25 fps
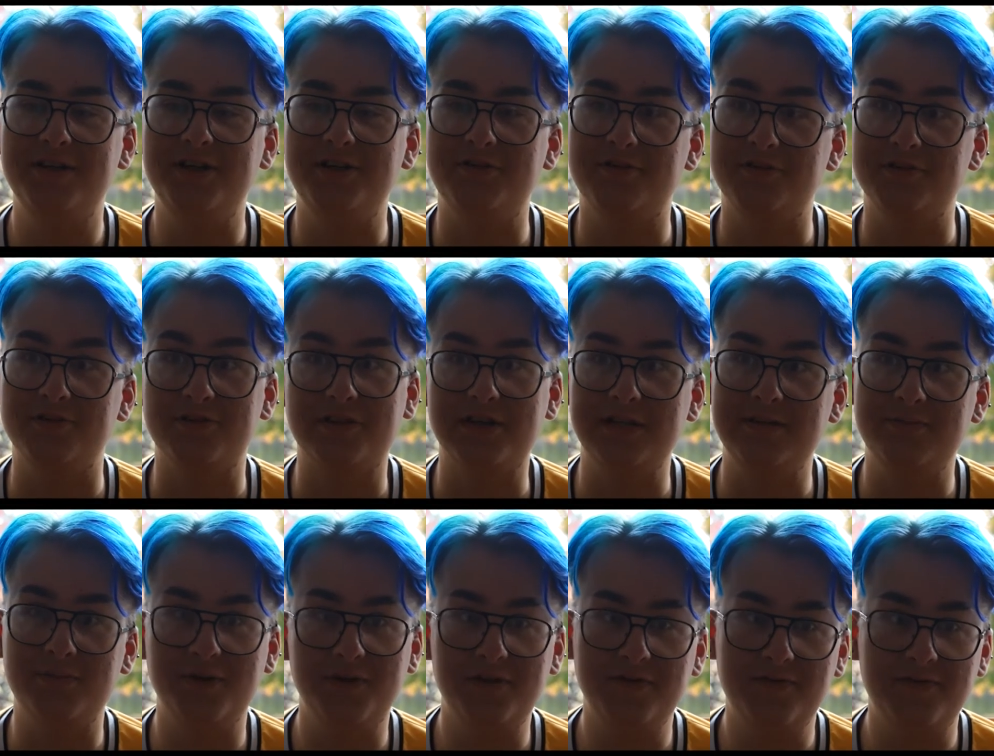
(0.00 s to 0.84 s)
you're an ugly
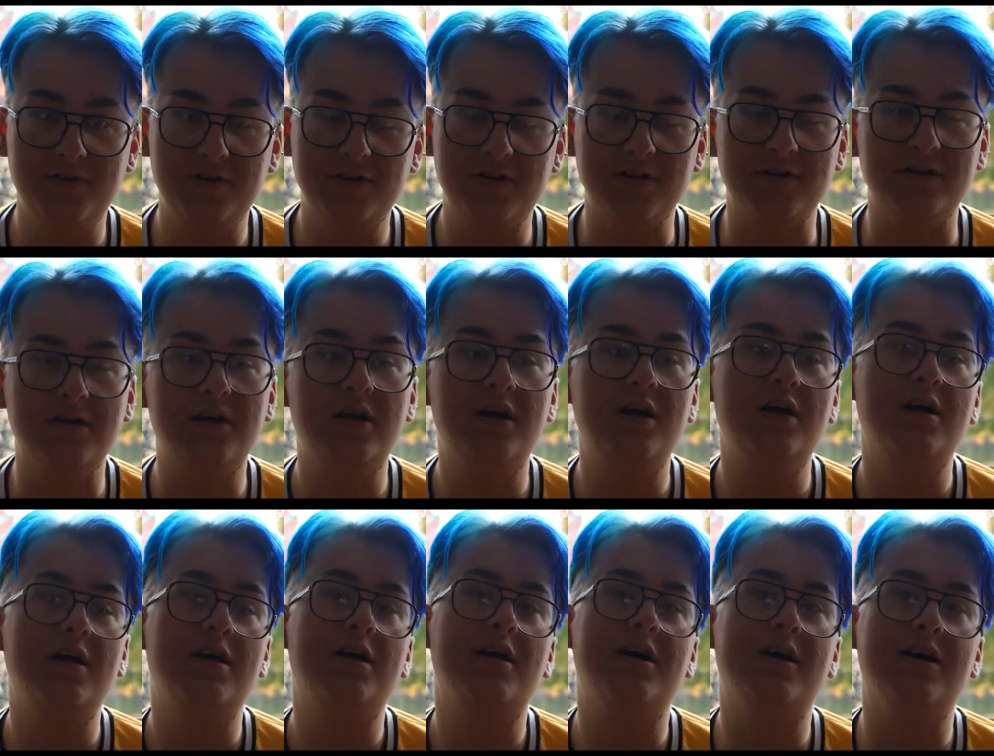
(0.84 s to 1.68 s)
motherfucker.
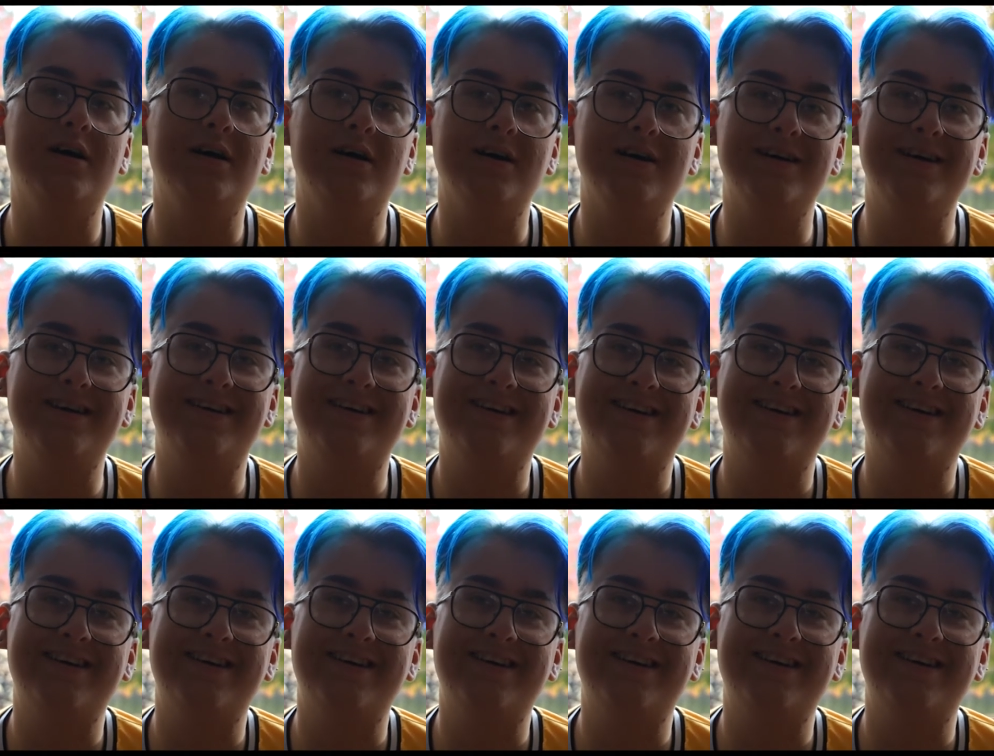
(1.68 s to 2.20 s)
Uh,